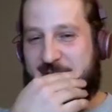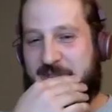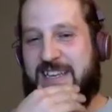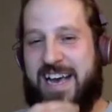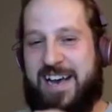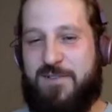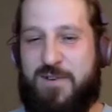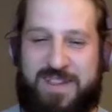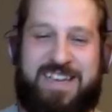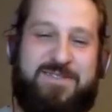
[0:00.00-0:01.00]
Yeah,
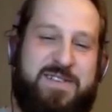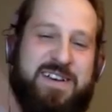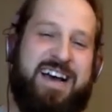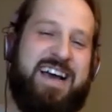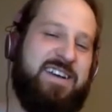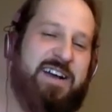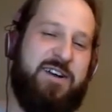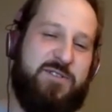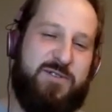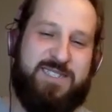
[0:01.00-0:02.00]
well, like I
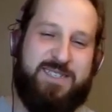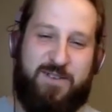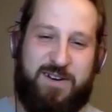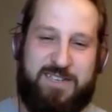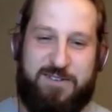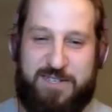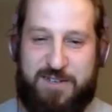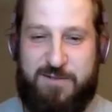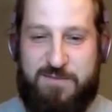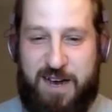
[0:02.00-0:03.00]
go through some of our
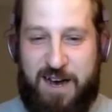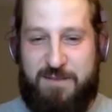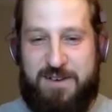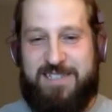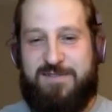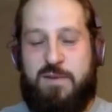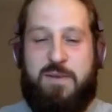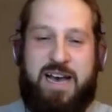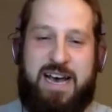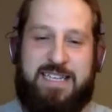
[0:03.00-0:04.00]
YouTube comments from the
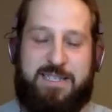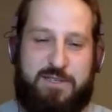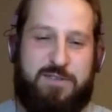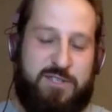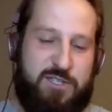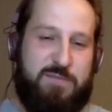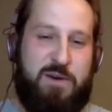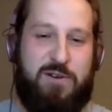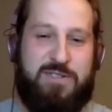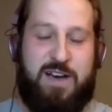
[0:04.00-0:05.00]
past because we used to just
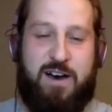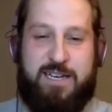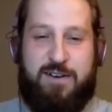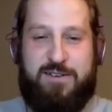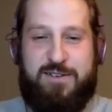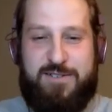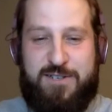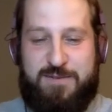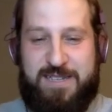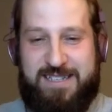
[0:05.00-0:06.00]
post audio on
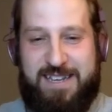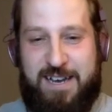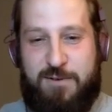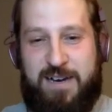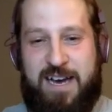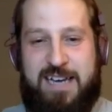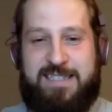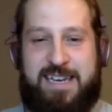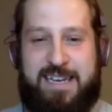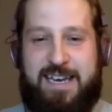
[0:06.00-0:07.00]
YouTube, and then one guy's
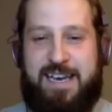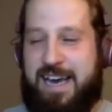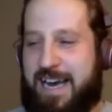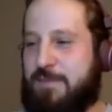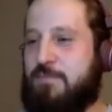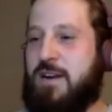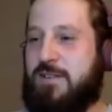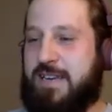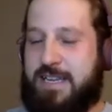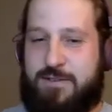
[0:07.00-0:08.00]
like, I could
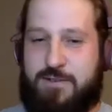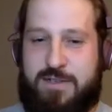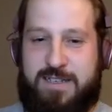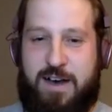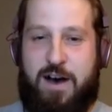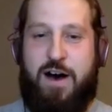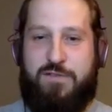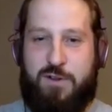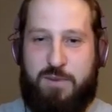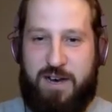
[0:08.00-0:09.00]
barely get through this
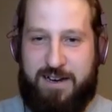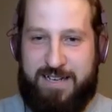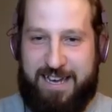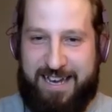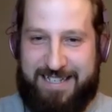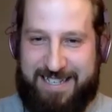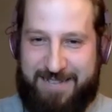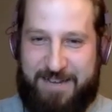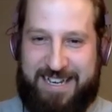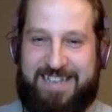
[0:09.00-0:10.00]
awful podcast. And
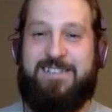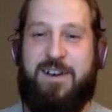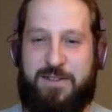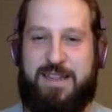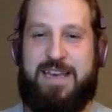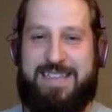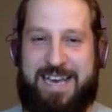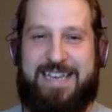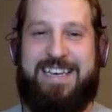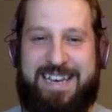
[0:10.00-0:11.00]
I'm like,
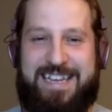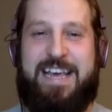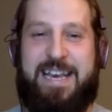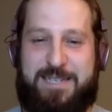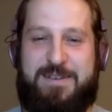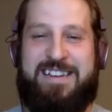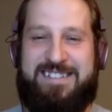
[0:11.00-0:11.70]
oh, thanks, man.